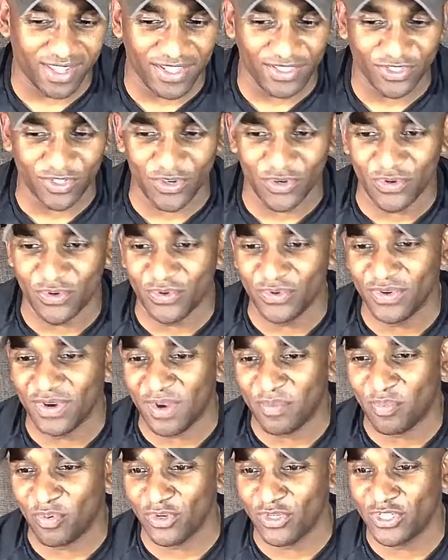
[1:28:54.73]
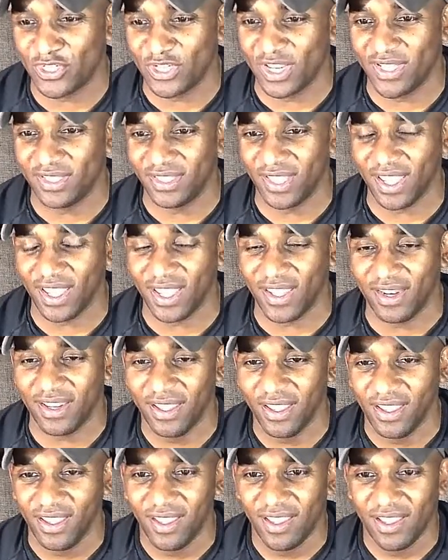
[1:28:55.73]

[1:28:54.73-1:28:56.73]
That's cool. I appreciate that.